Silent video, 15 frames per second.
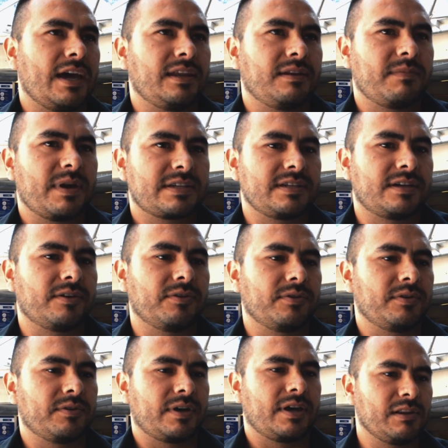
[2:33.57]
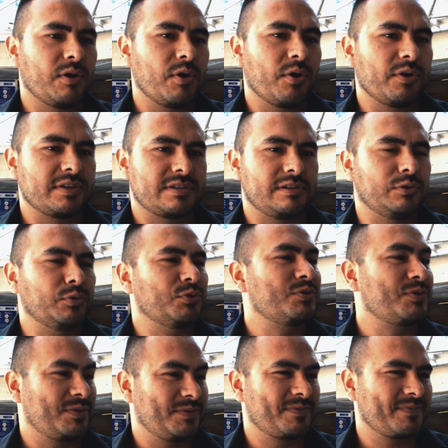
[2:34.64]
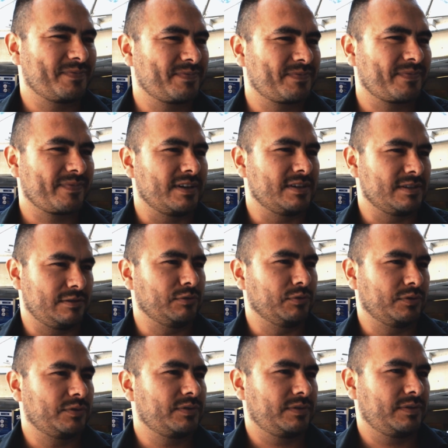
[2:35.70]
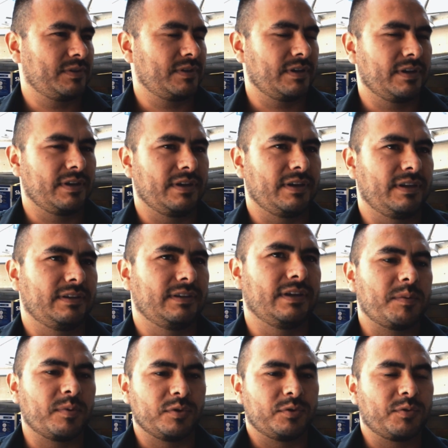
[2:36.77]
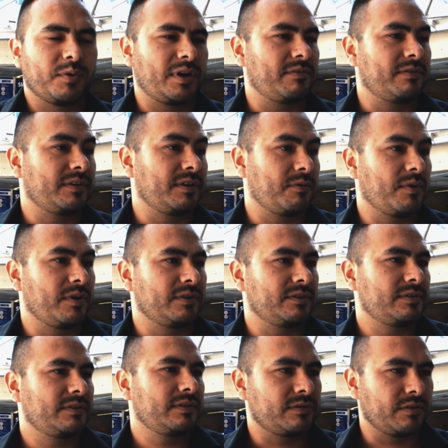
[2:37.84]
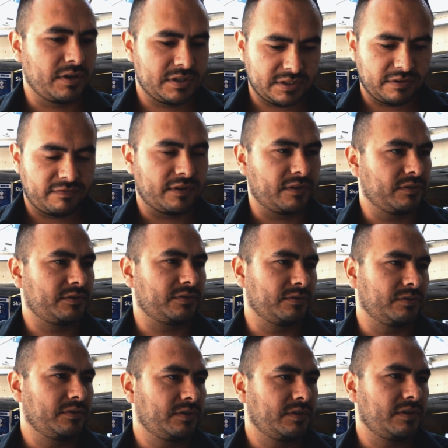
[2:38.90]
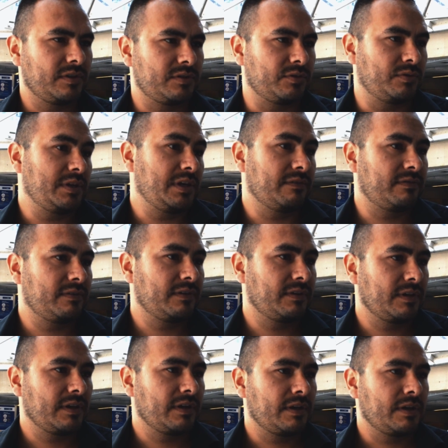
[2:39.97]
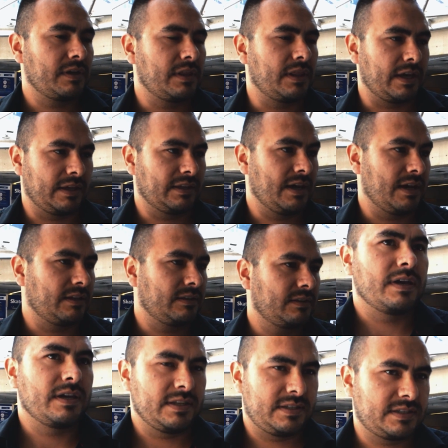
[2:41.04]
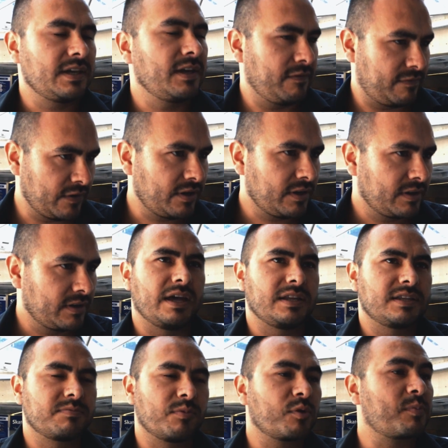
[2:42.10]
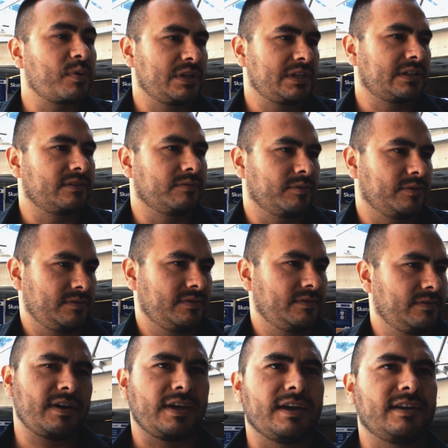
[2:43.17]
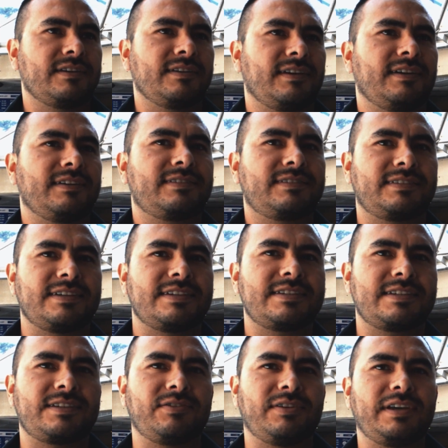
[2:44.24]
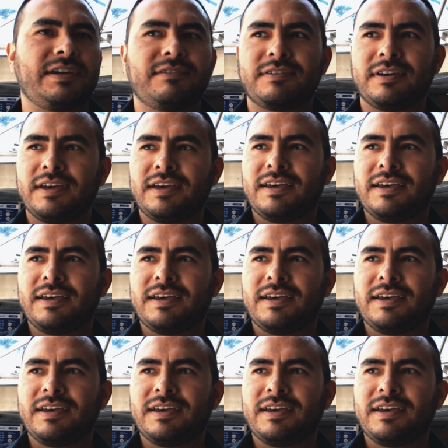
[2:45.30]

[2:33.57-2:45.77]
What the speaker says: And in Mexico, the law is loose. It's loose. And people do whatever they want. Right. So it's difficult to live like that. It's safer and it's more predictable. Again, it's easy to live